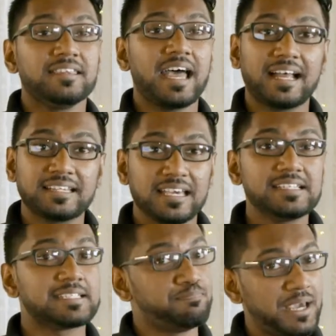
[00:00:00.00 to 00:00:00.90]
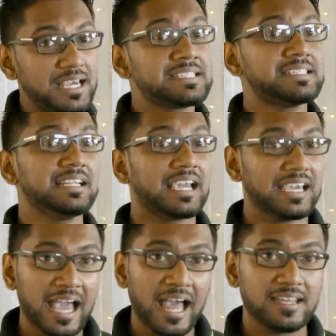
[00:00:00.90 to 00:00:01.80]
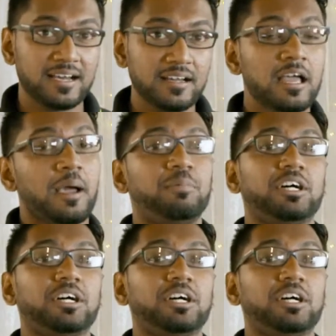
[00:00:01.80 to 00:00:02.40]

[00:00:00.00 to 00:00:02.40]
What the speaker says: that is based in Guyana,